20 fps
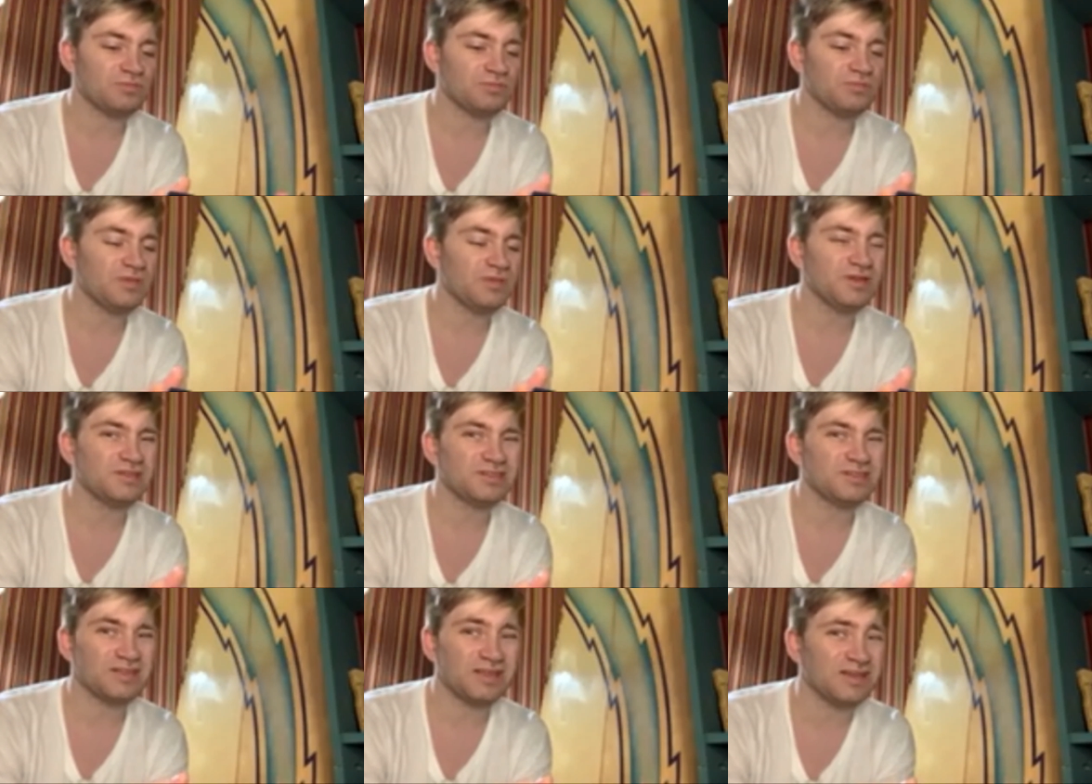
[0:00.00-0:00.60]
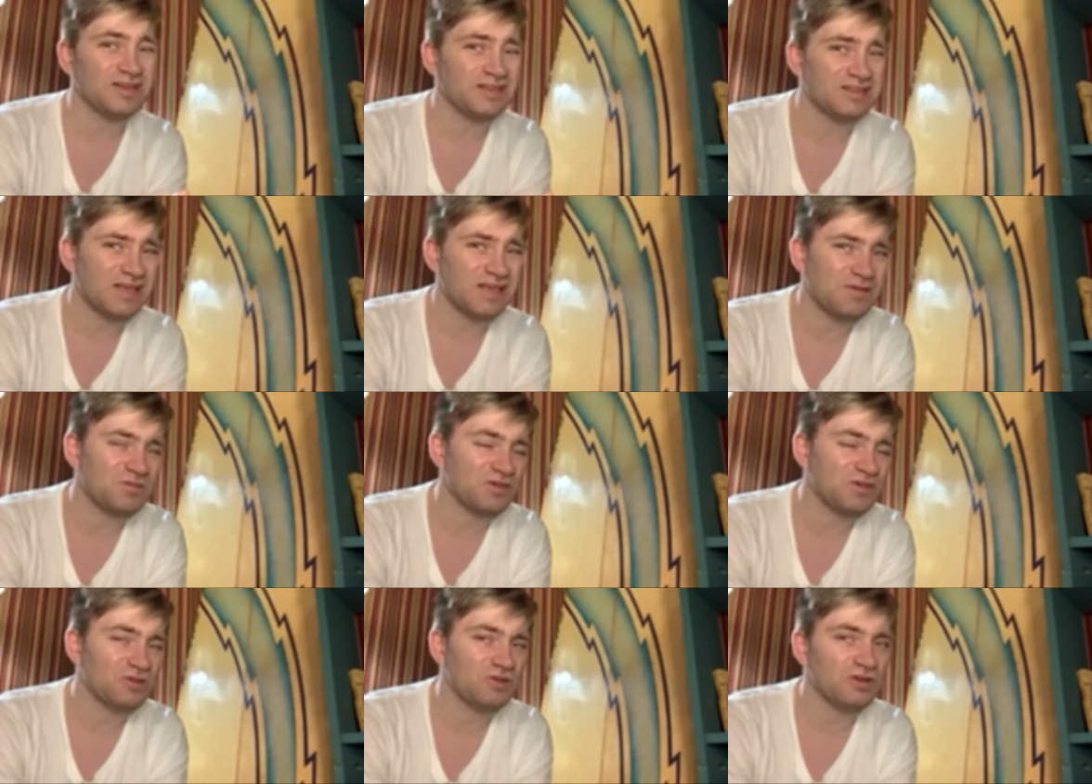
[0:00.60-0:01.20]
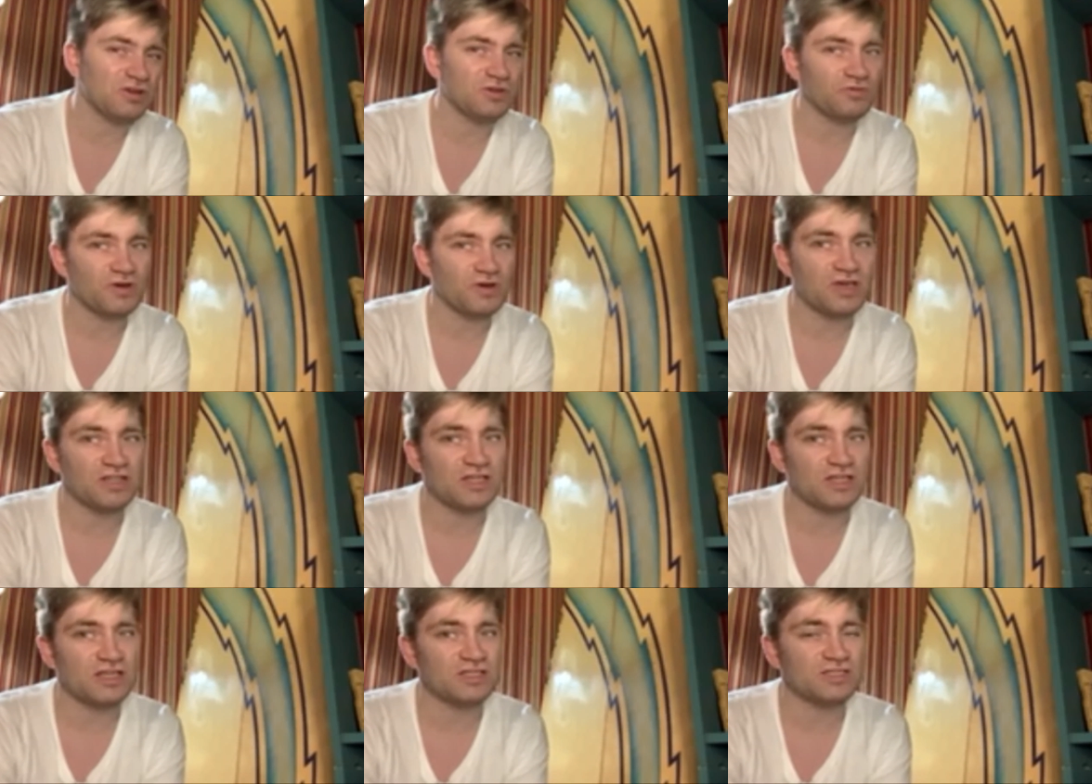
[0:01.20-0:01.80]
But in the time killer in a way
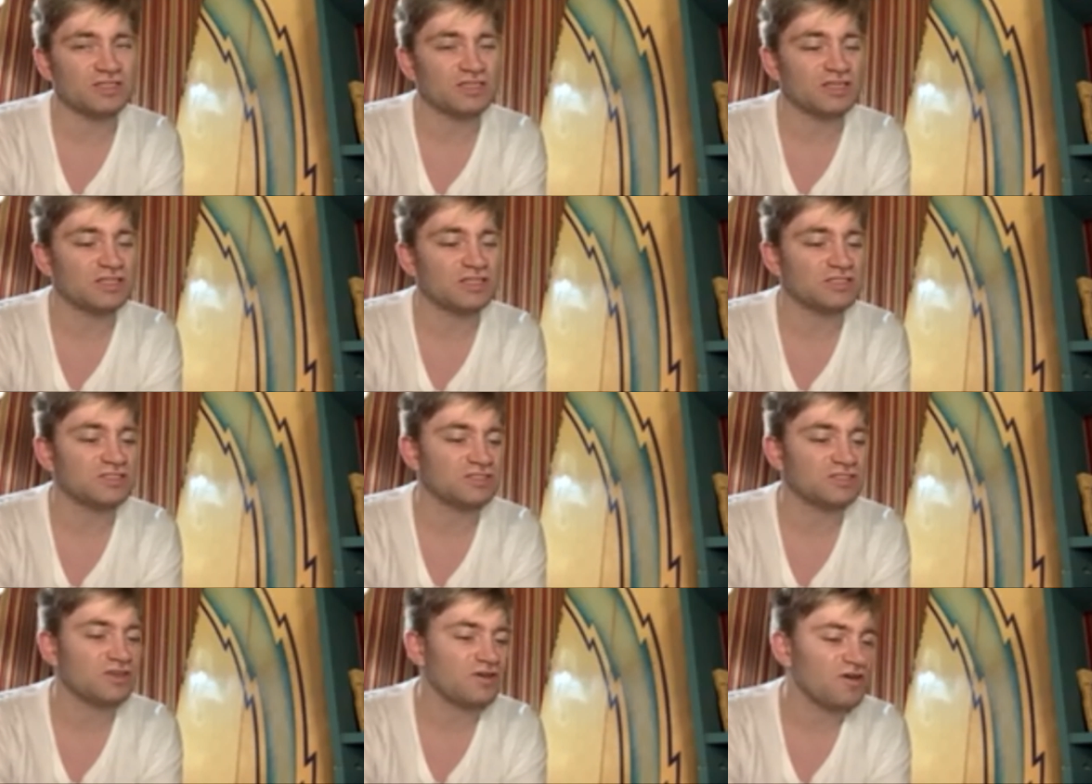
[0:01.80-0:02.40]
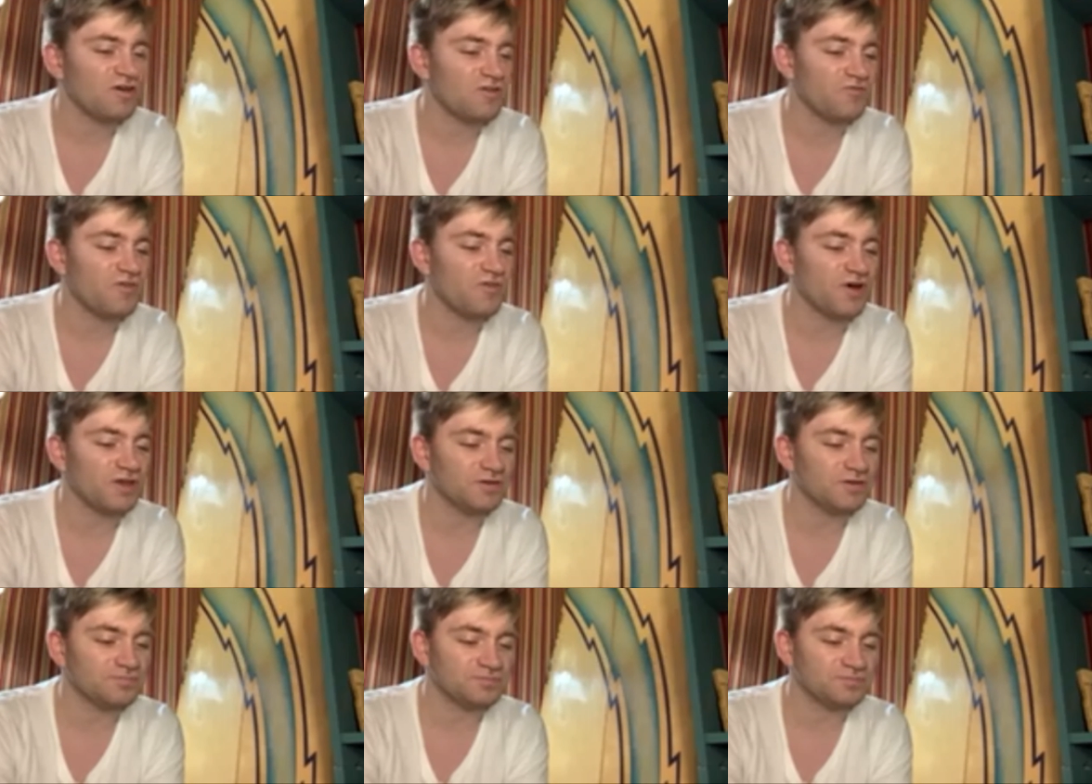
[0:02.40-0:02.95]
that it's fun.